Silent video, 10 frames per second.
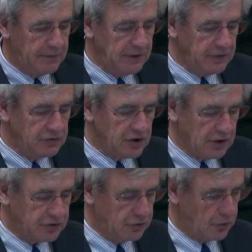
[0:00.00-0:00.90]
These
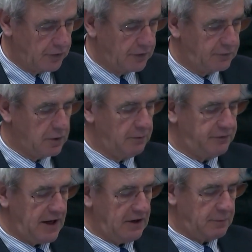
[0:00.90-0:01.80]
injunction orders were
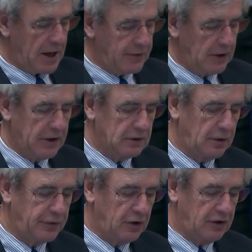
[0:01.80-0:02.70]
obtained by the
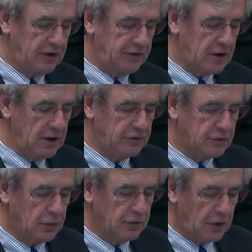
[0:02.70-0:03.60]
local authorities going
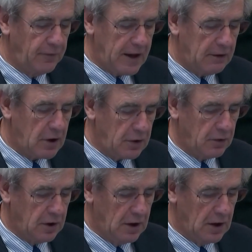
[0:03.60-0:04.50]
to court on their
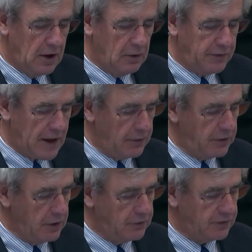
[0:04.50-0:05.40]
own,
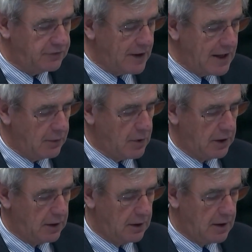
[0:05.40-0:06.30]
without notice to
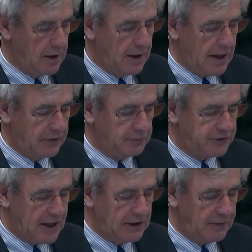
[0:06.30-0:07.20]
anyone, and
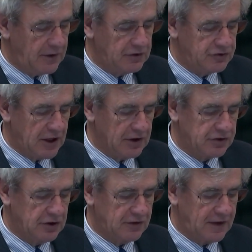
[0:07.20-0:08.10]
obtaining the
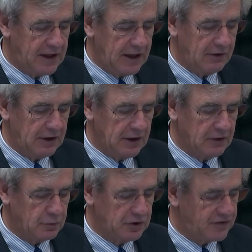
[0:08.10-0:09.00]
injunction at a hearing
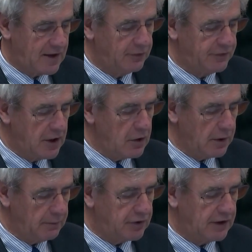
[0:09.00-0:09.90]
at which there was no
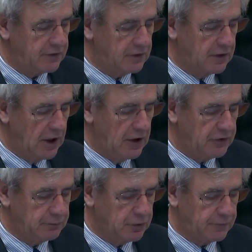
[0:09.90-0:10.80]
one present
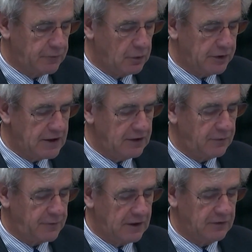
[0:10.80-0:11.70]
to put forward any
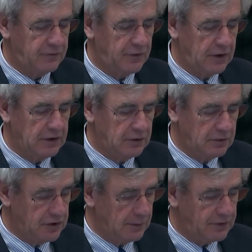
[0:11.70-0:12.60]
defence for the
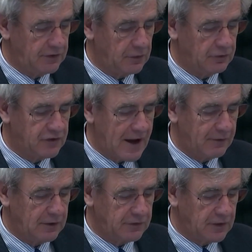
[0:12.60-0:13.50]
gypsies or
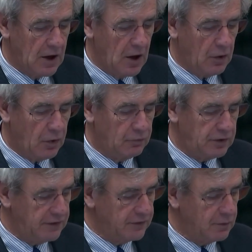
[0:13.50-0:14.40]
travellers or
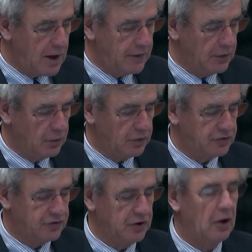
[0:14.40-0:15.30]
reason why the
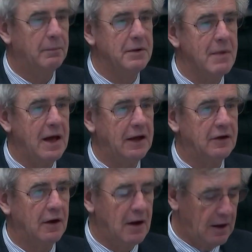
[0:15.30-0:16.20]
order should not be
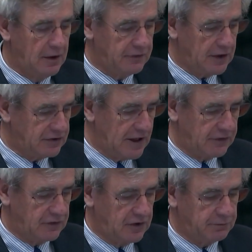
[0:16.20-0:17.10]
made, such
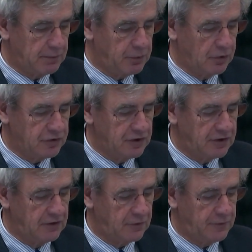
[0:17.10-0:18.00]
as a
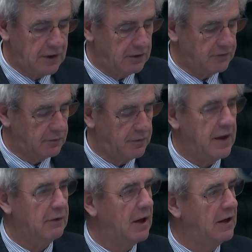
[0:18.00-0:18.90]
disproportionate interference
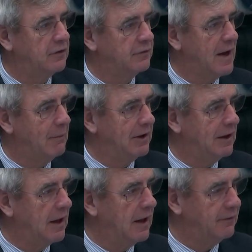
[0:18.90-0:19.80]
with their right to
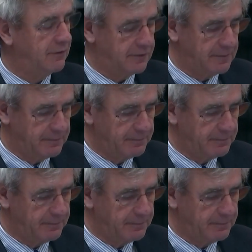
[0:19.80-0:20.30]
family life.